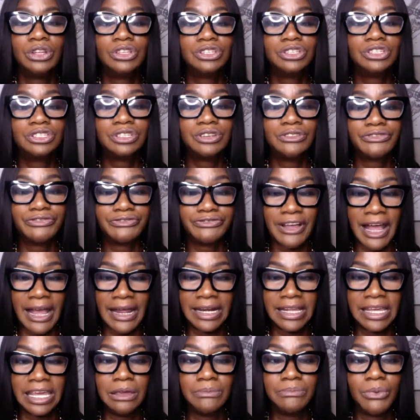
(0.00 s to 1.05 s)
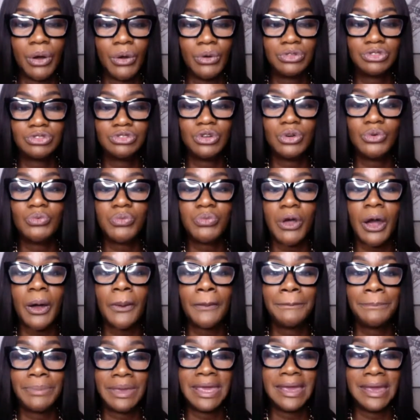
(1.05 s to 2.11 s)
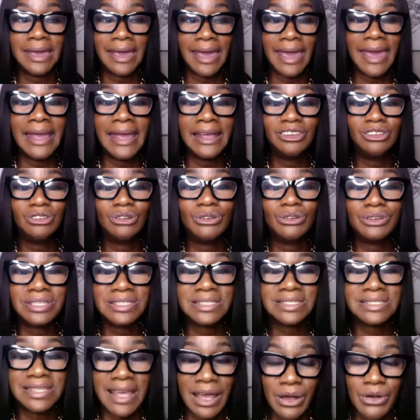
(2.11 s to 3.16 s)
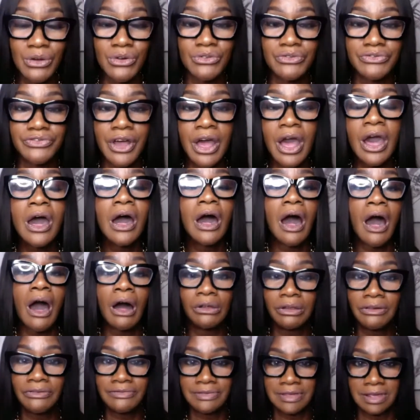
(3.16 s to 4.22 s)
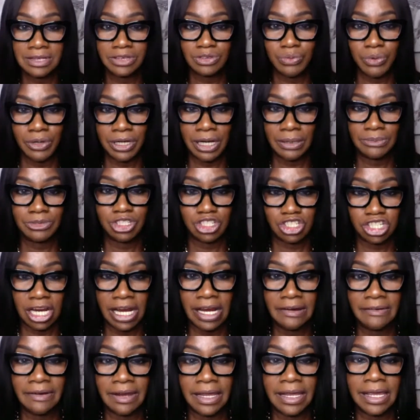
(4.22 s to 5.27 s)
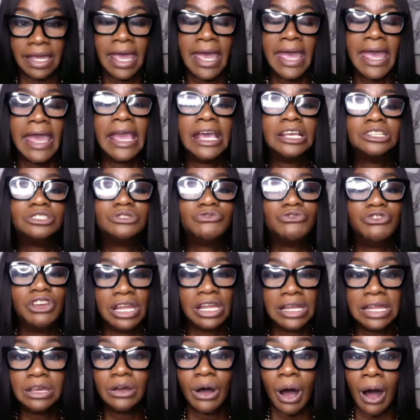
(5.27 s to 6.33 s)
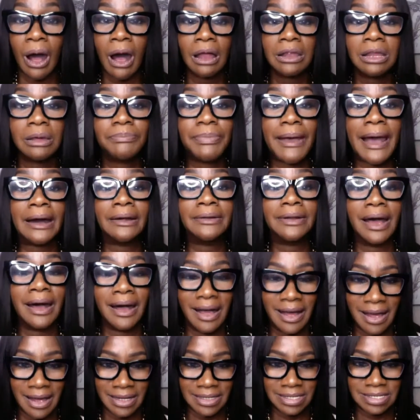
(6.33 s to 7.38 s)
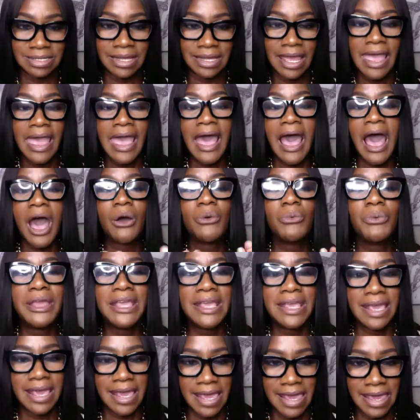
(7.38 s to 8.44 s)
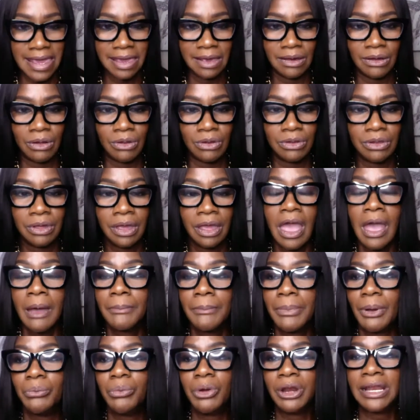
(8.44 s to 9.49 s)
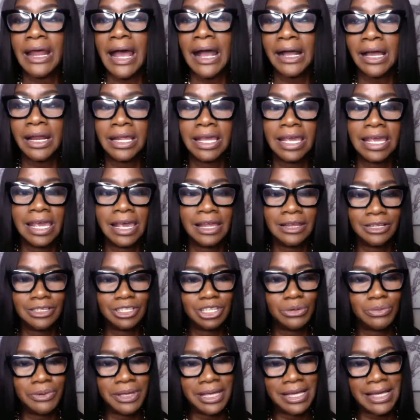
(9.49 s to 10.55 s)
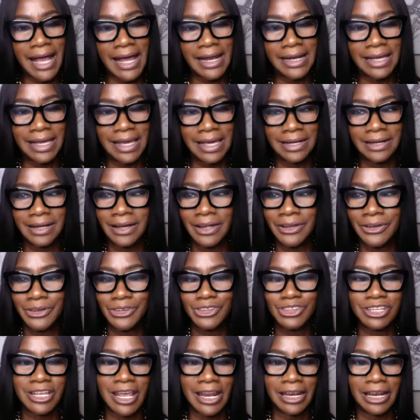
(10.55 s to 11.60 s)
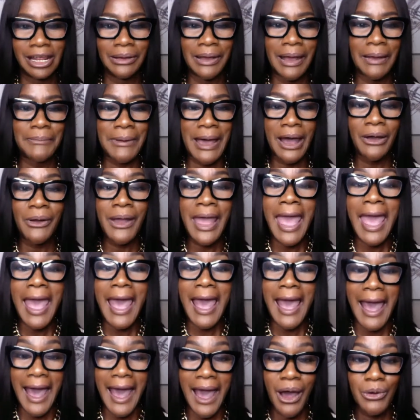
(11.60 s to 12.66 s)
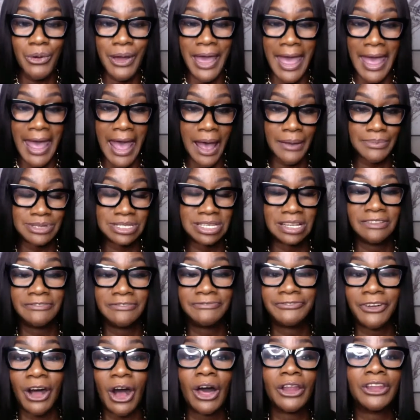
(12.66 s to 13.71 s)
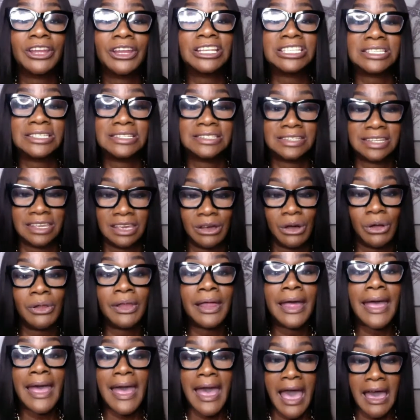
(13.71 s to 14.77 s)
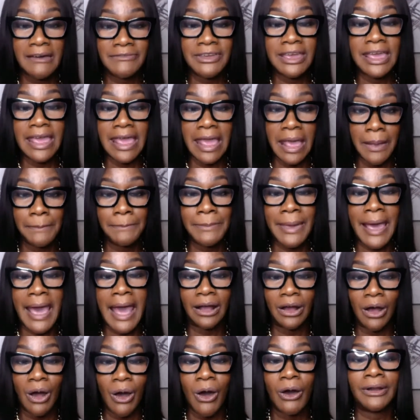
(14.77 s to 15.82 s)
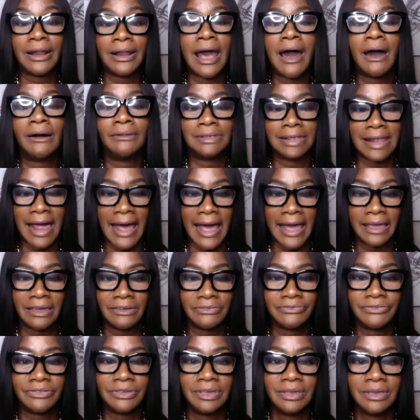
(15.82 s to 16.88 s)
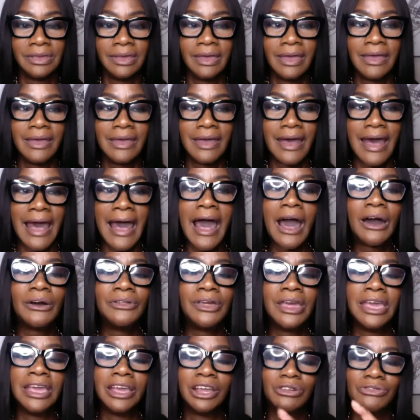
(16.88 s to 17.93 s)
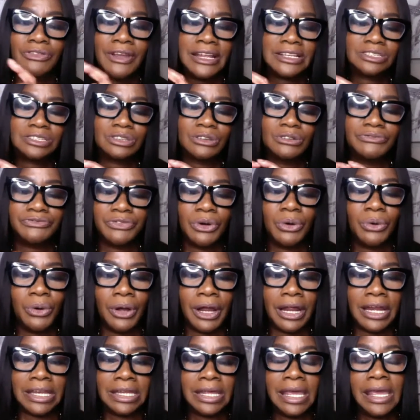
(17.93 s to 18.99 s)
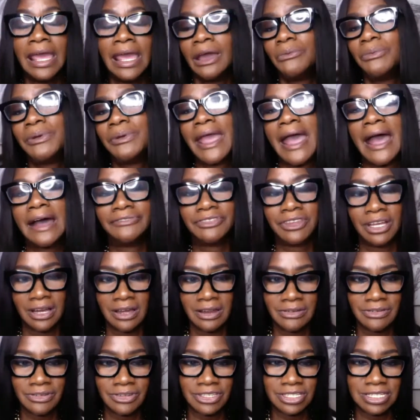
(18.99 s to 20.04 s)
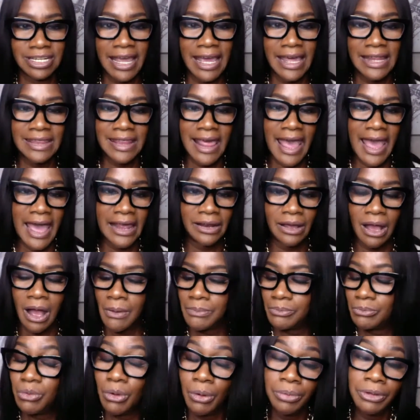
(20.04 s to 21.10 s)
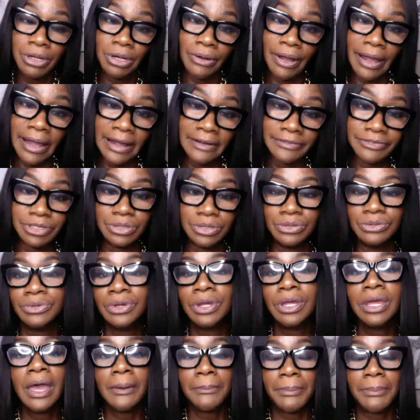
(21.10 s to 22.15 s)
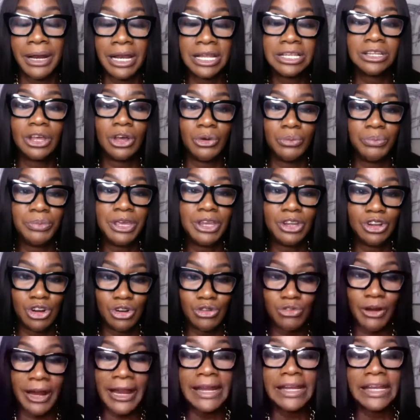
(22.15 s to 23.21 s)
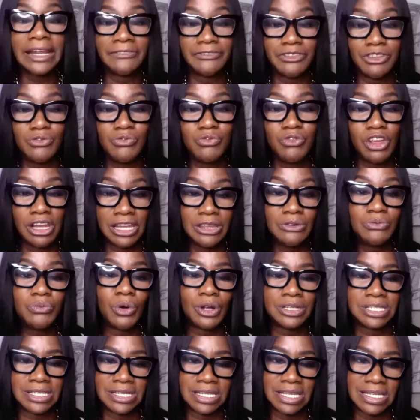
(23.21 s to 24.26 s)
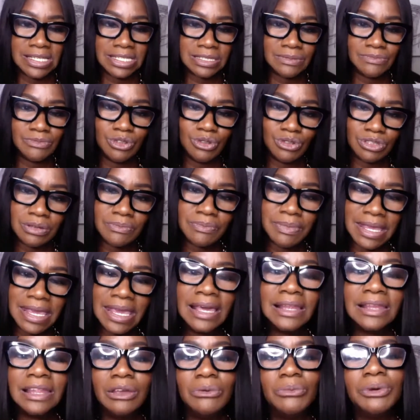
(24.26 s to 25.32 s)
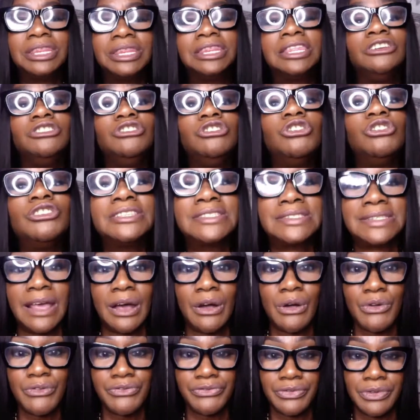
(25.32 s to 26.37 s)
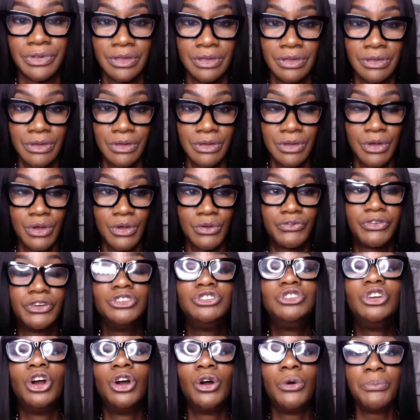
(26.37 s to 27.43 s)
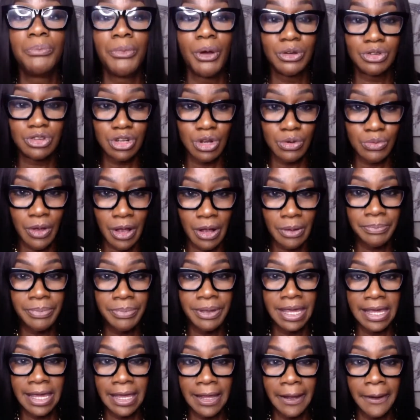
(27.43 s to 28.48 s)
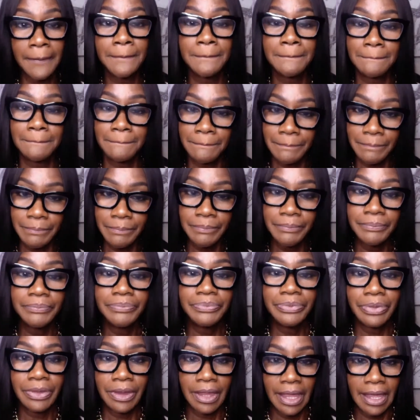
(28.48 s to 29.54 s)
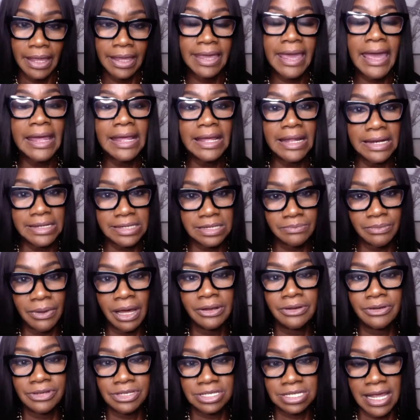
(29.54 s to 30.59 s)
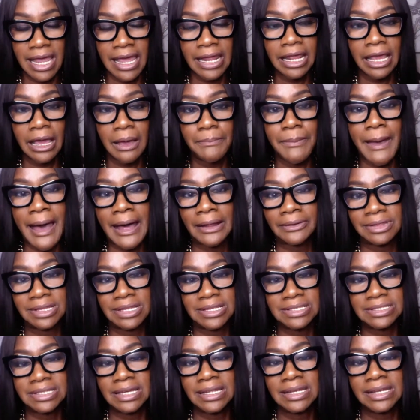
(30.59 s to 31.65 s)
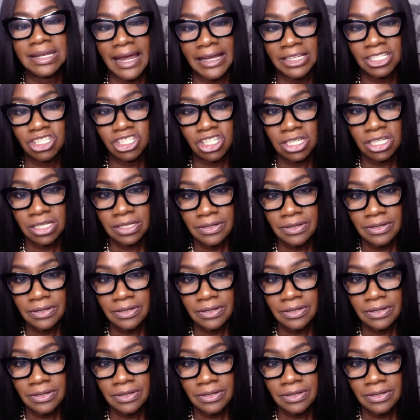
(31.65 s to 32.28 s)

to finding emotional well-being in yourself. All of this, what I'm sharing, is really all about us, how we heal. But we're not going to heal until we kind of get an understanding about how absent fathers still have an impact on our life, how it creates a void. We have to understand that. Well, we don't have to, but it'll be great if you really want to do some healing within yourself for your emotional well-being, gaining some understanding about this connection